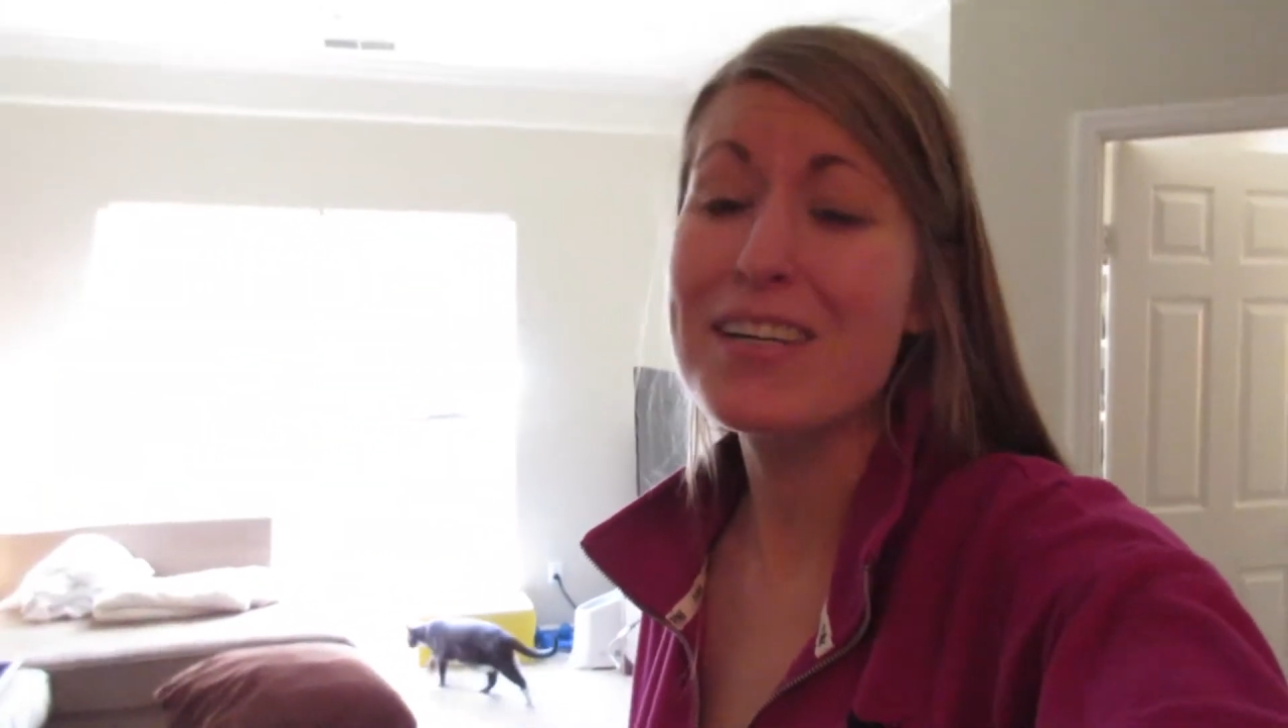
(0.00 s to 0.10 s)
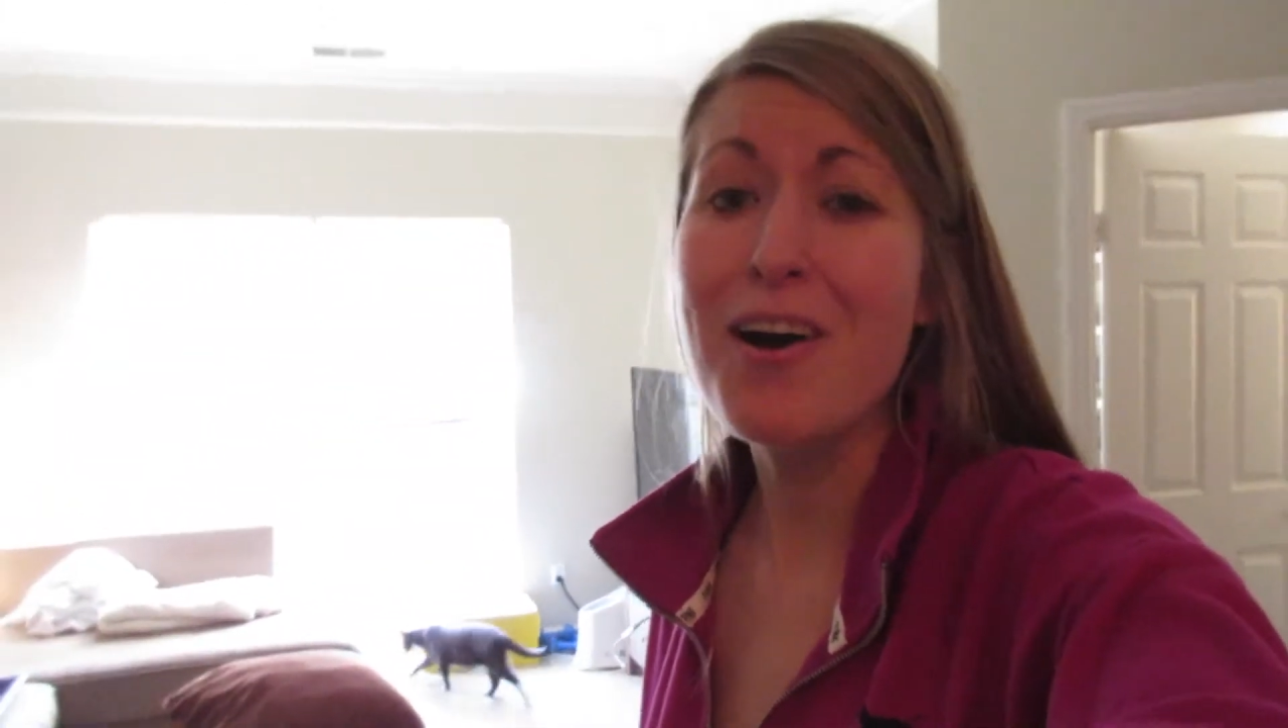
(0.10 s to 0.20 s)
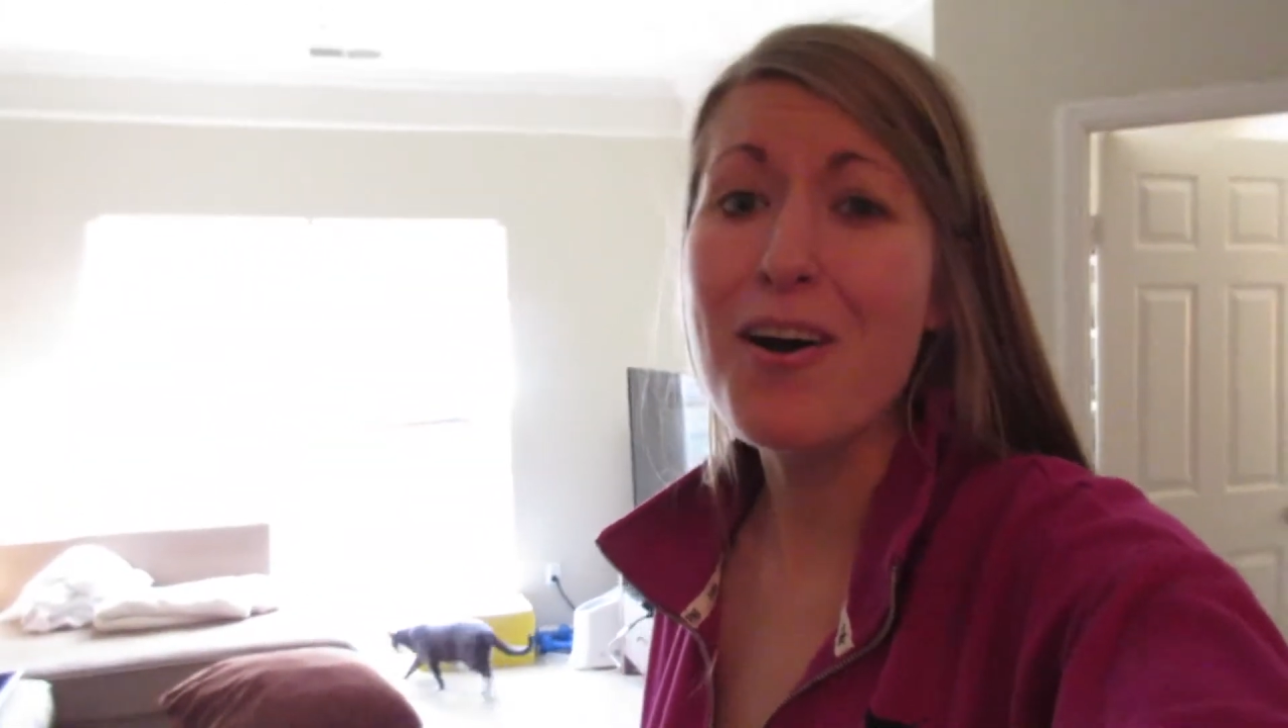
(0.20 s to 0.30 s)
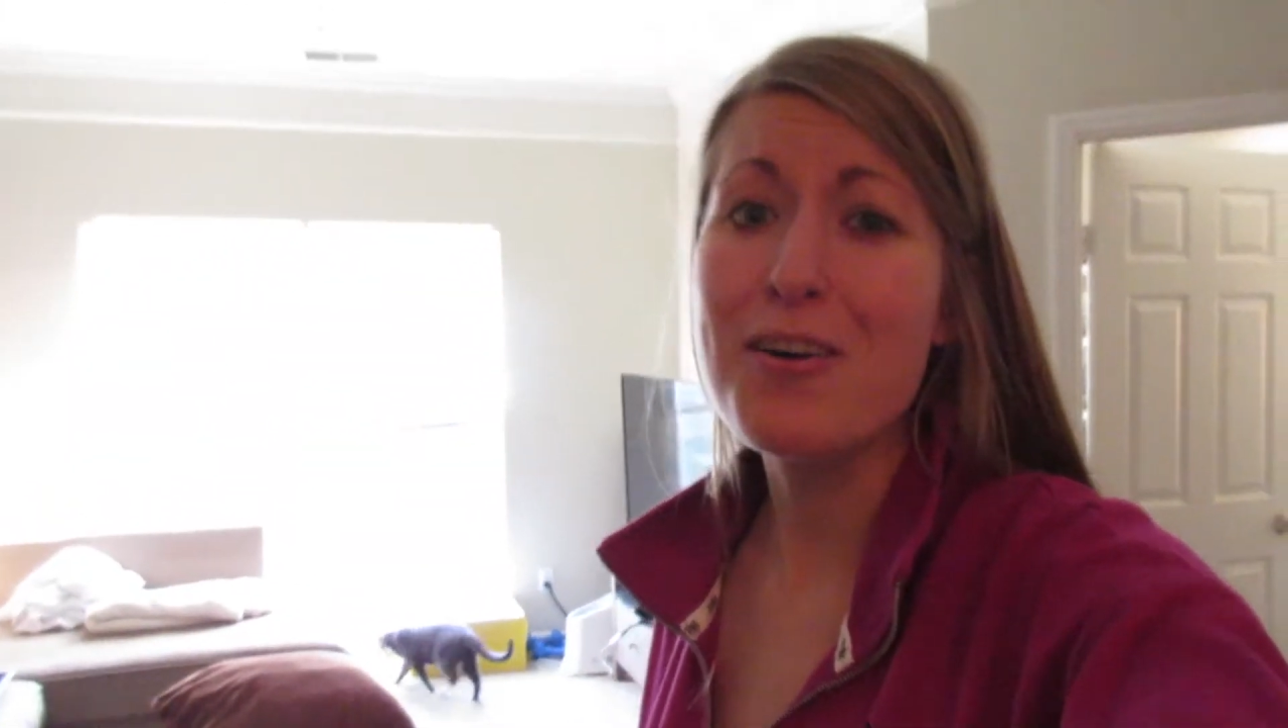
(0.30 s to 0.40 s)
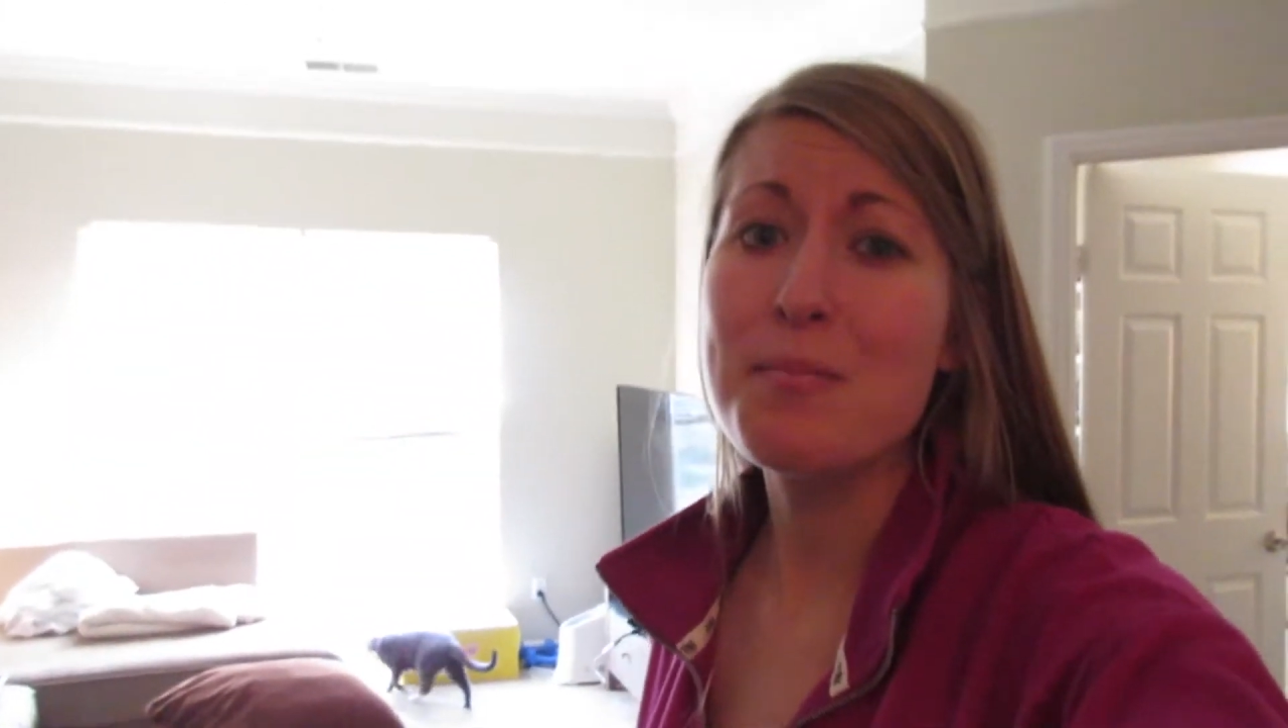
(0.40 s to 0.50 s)
at
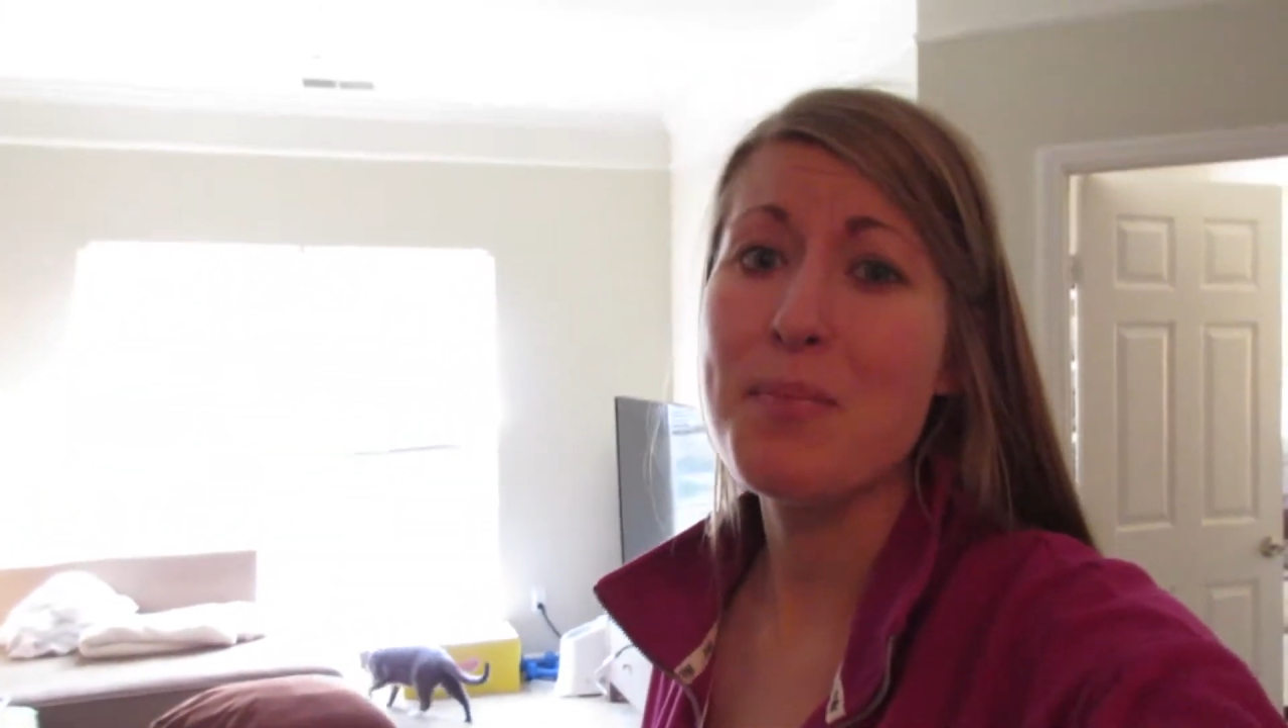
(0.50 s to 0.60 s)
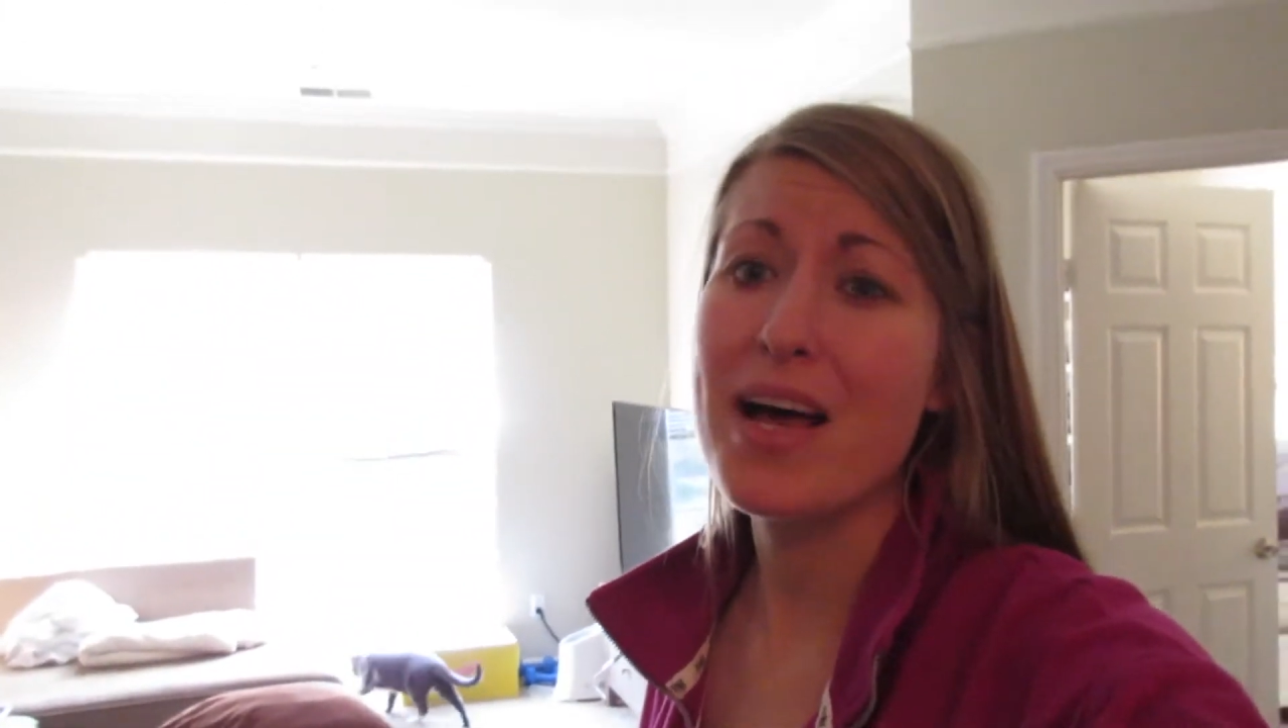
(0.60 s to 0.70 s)
all,